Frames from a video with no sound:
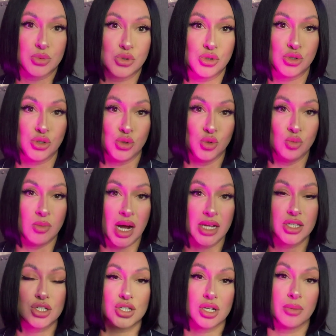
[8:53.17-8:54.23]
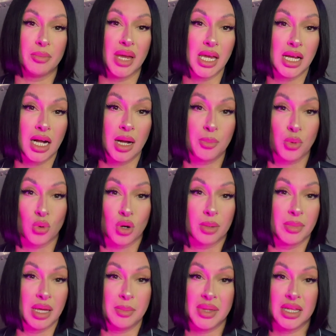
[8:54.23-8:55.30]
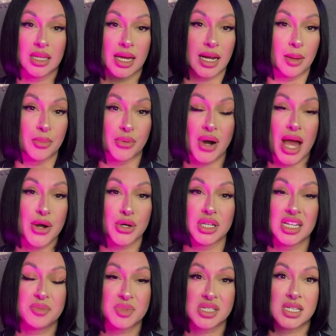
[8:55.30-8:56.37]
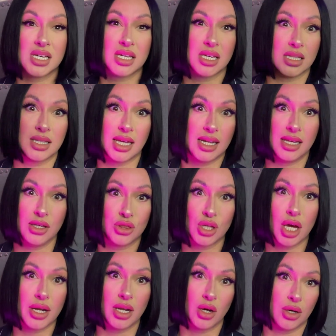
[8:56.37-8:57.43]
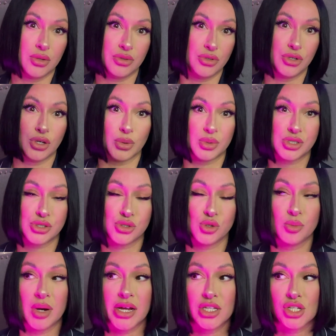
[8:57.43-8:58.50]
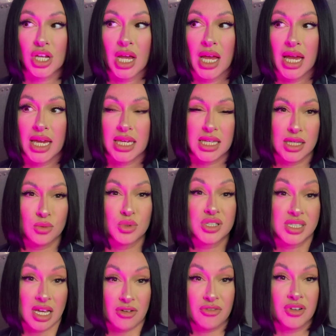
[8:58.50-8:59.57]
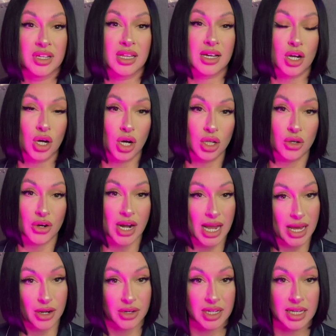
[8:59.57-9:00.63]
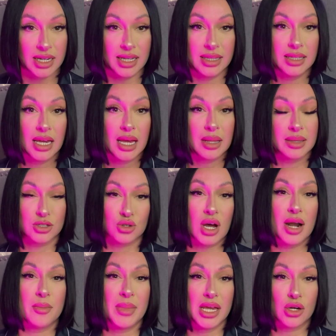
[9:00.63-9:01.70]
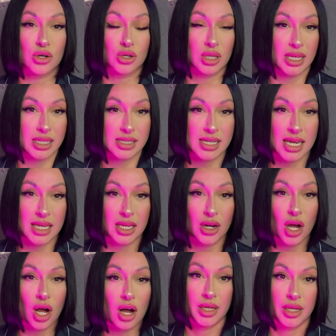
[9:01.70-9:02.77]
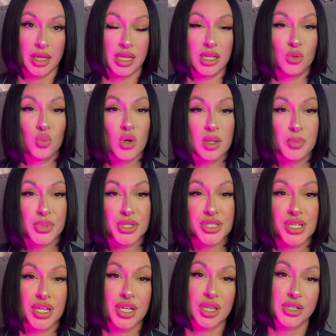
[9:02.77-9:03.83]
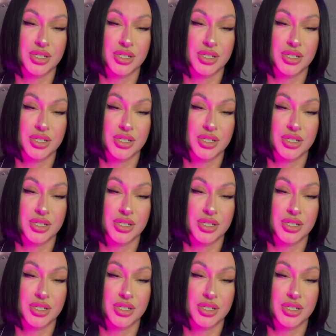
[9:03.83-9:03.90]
too much makeup, or maybe like a brighter lipstick that he thought, it's too much, he would definitely call her out on it and try to make her like take it off. In one particular